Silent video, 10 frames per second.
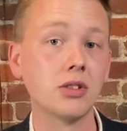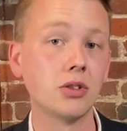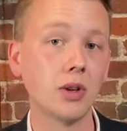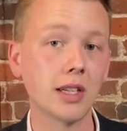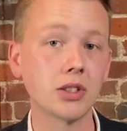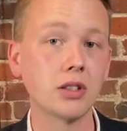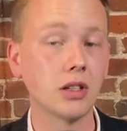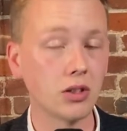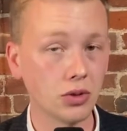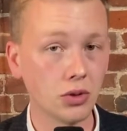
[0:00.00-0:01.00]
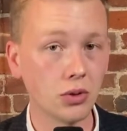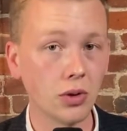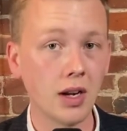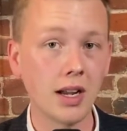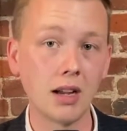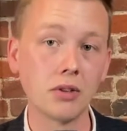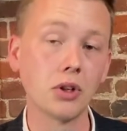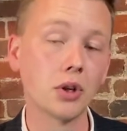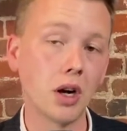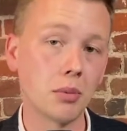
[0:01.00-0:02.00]
So you actually do have a
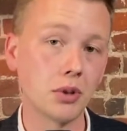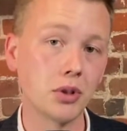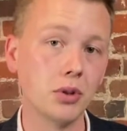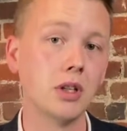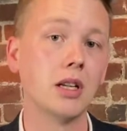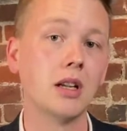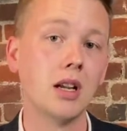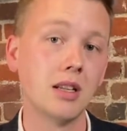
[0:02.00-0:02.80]
good opportunity